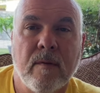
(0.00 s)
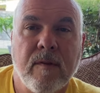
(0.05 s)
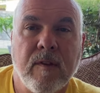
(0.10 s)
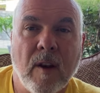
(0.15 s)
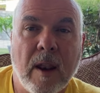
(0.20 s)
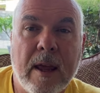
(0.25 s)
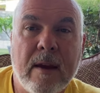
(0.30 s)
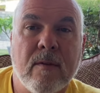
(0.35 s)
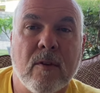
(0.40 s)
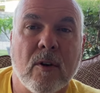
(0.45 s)

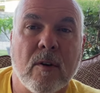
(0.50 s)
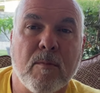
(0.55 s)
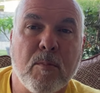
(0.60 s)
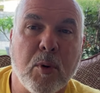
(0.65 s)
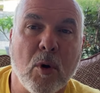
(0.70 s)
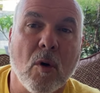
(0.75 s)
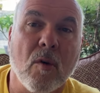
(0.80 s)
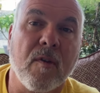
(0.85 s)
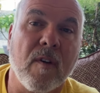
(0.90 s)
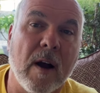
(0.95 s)
flavor
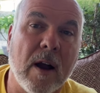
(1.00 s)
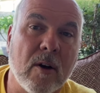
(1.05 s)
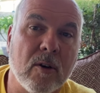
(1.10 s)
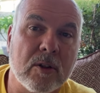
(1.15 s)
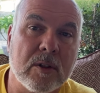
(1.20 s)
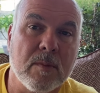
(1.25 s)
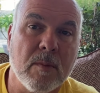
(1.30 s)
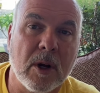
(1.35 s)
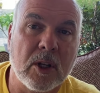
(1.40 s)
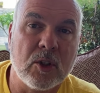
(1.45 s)
profile
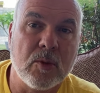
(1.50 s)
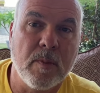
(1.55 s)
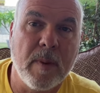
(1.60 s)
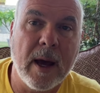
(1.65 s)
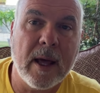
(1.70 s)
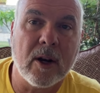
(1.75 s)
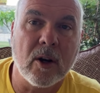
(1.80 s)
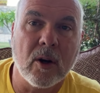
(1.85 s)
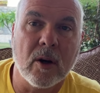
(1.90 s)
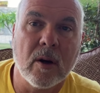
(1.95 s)
is much
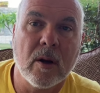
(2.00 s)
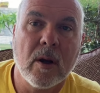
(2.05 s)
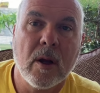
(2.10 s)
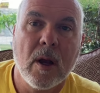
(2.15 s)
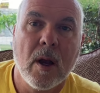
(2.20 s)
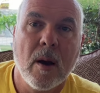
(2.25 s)
better,